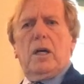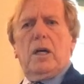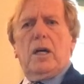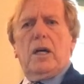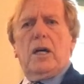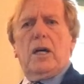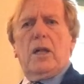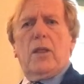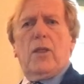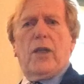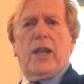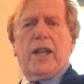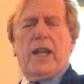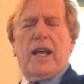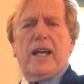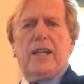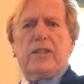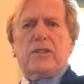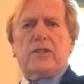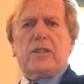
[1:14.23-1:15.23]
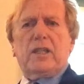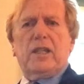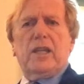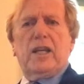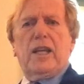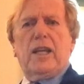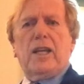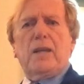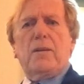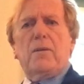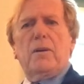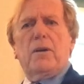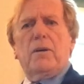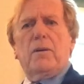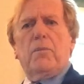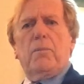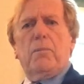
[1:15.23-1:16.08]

uh, that has a